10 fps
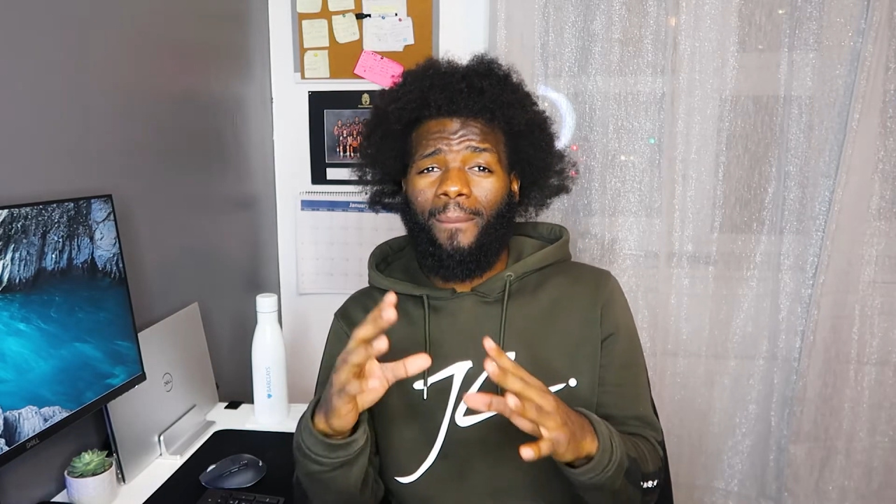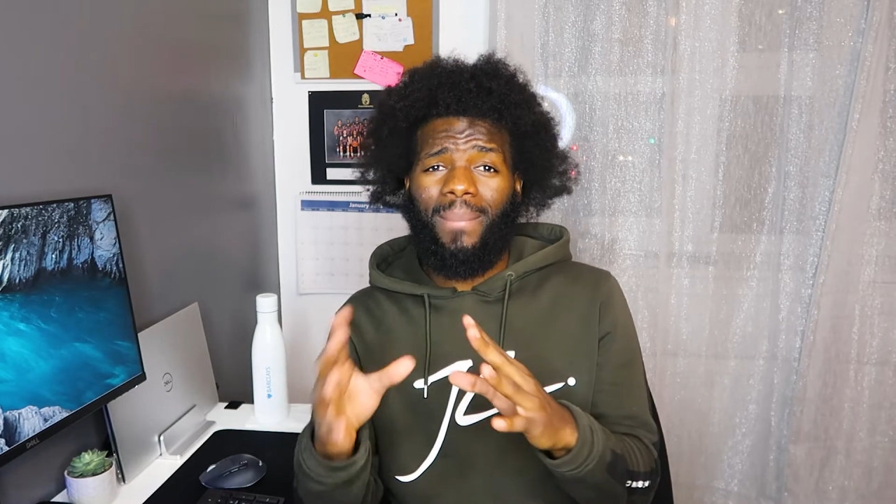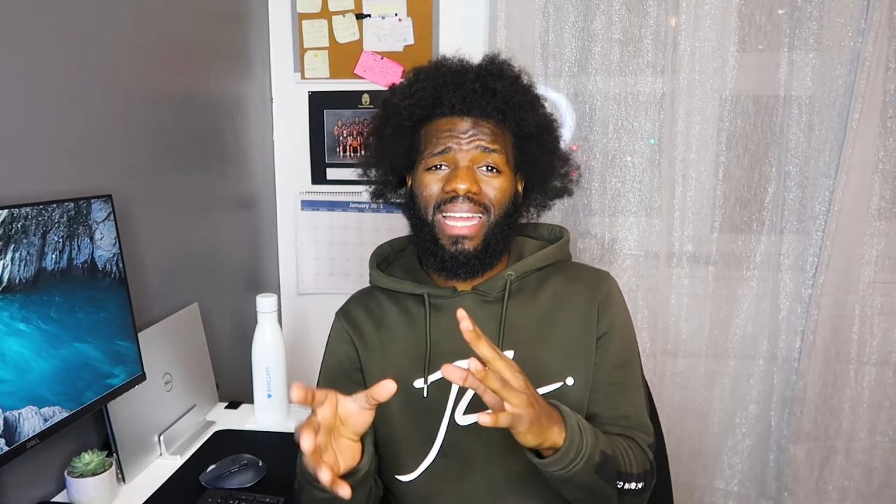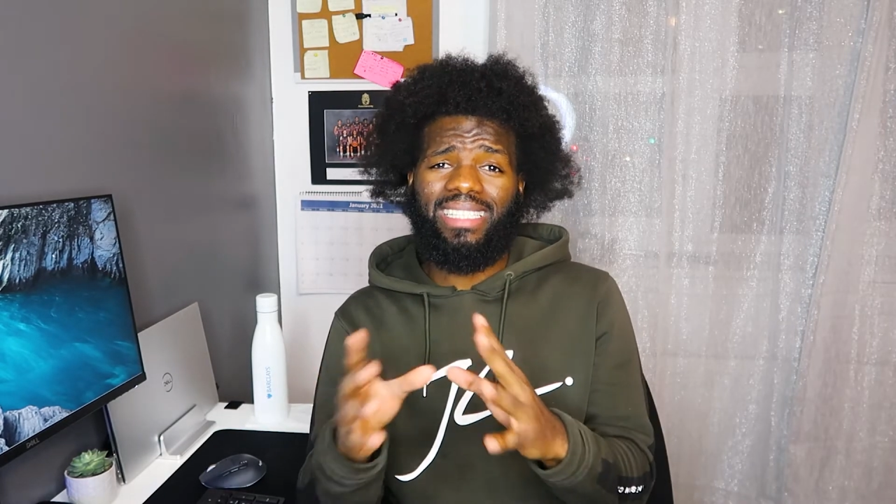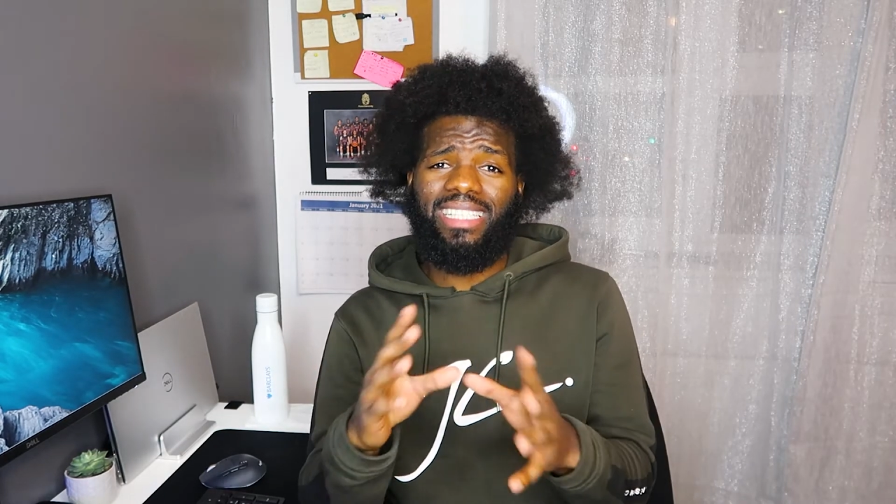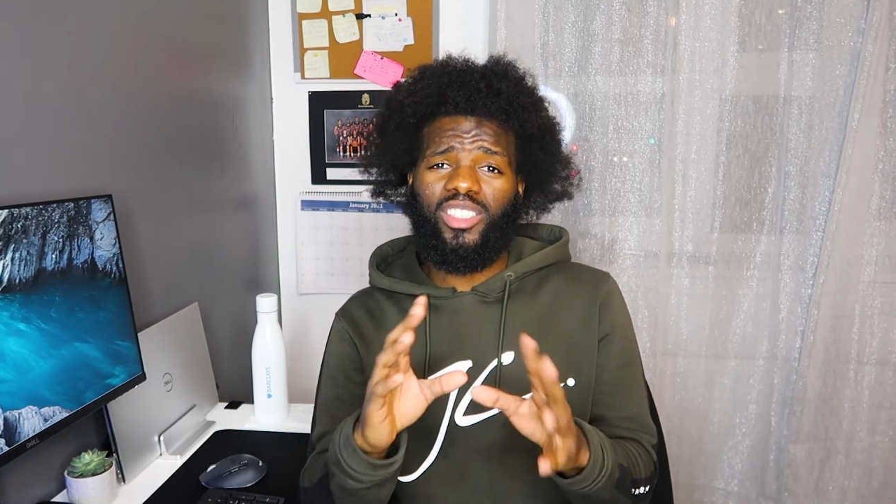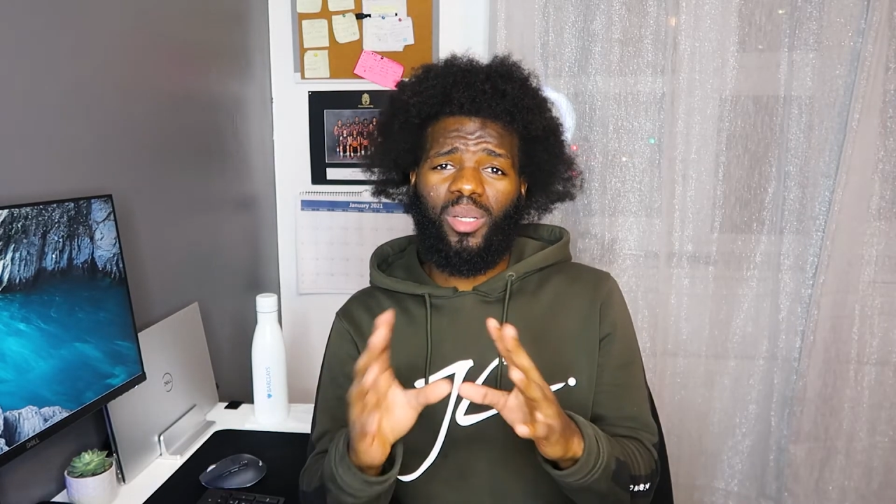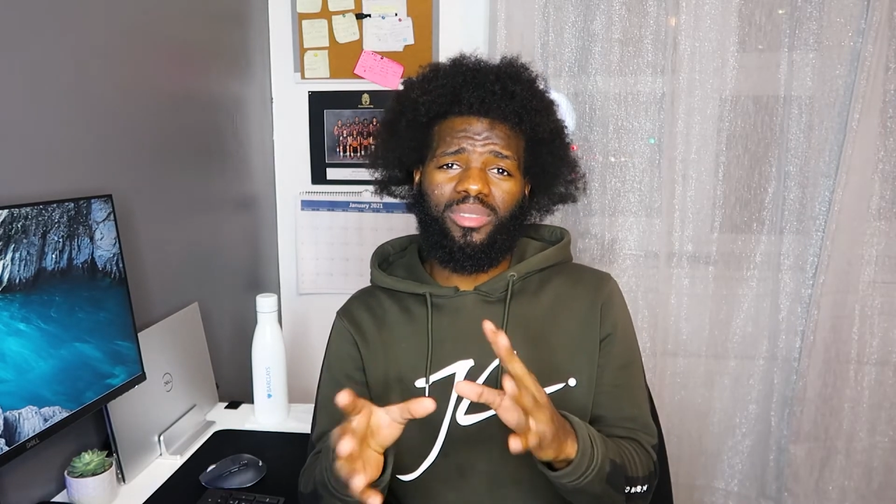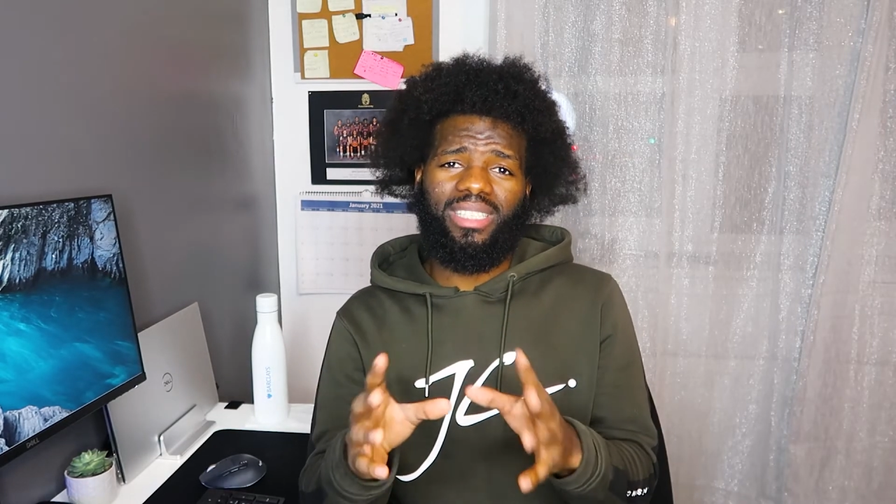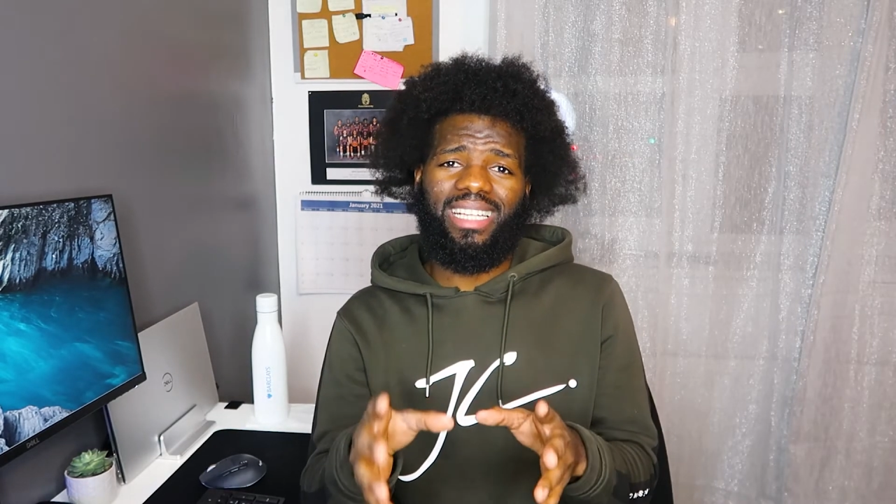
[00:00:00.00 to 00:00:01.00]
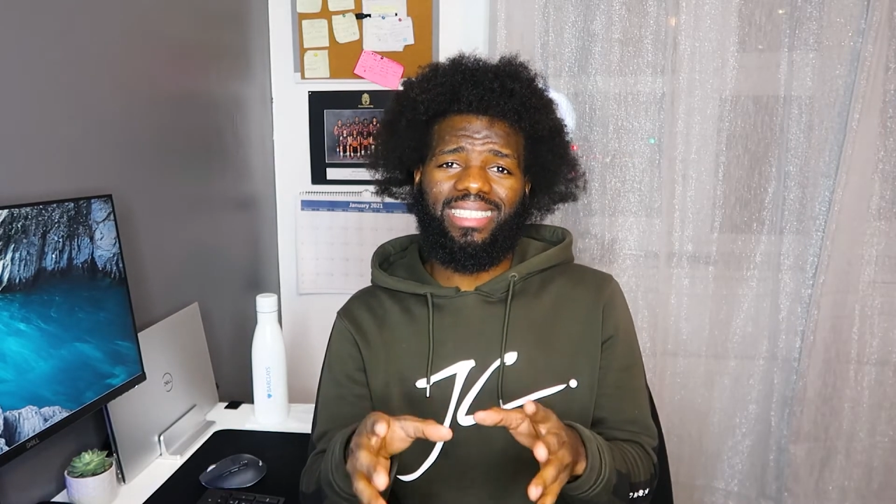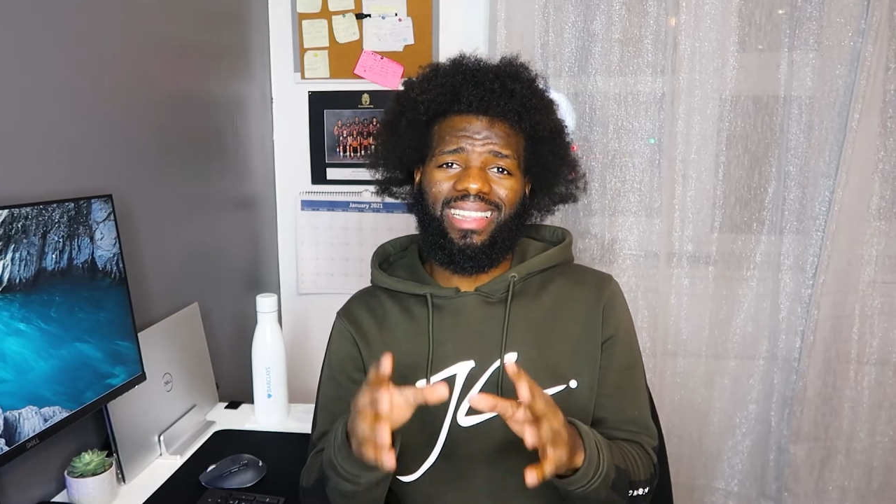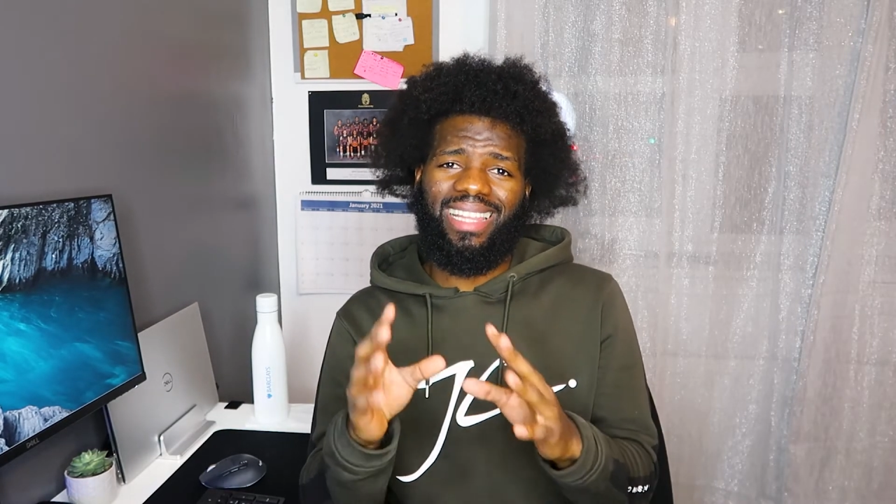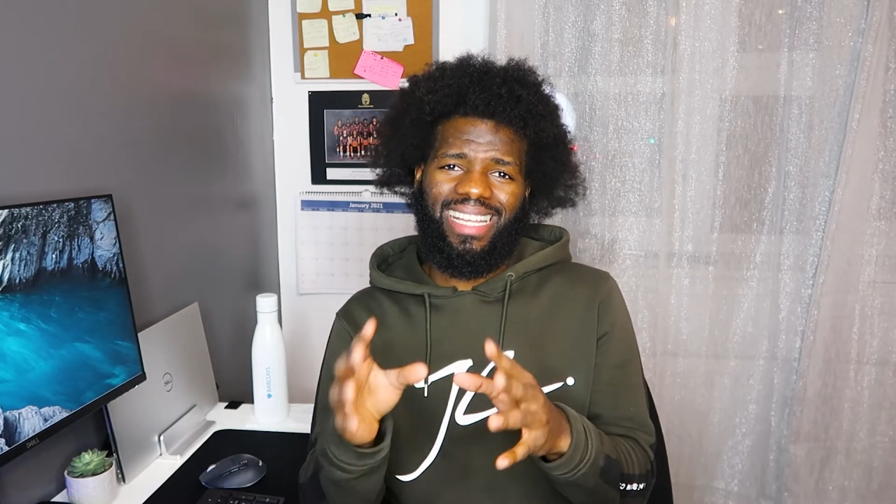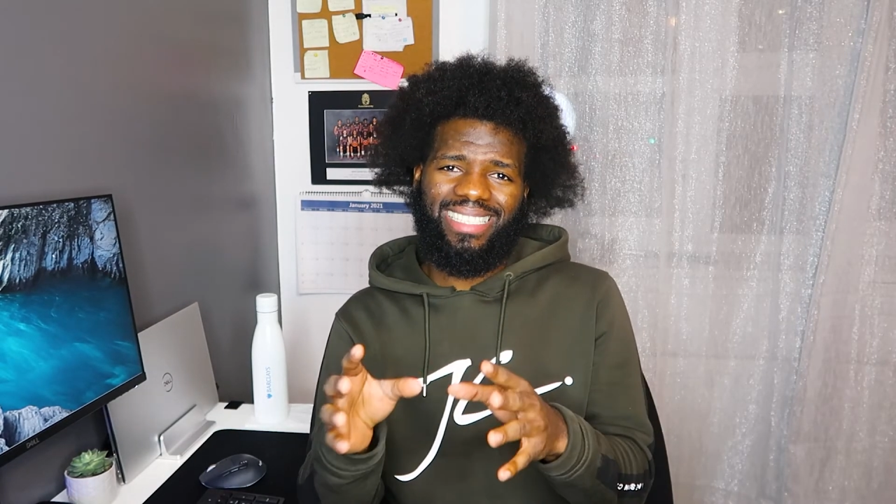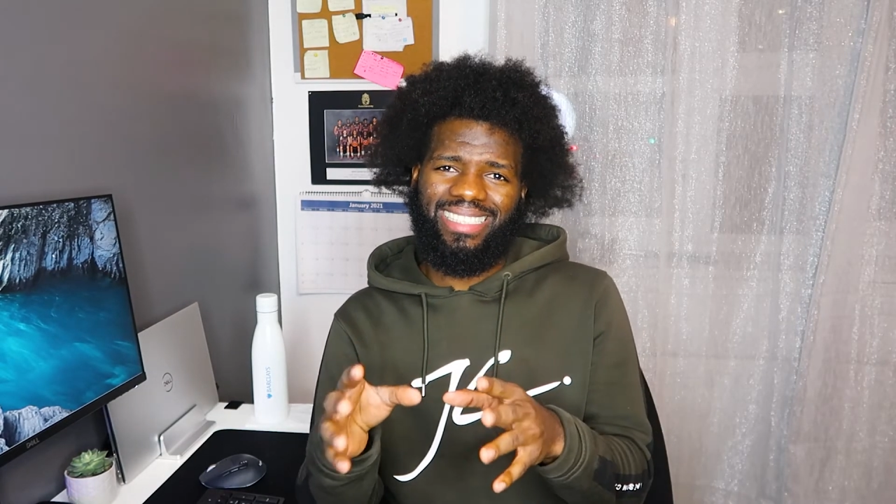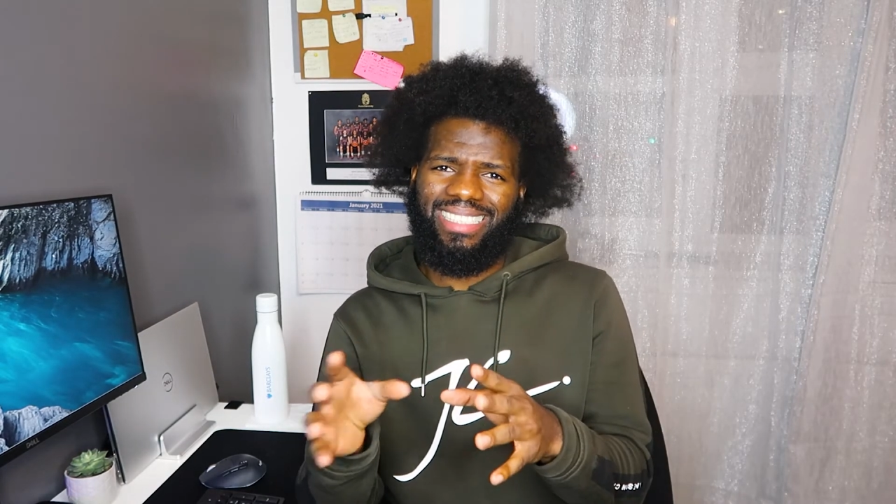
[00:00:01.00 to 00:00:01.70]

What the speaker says: making the subject less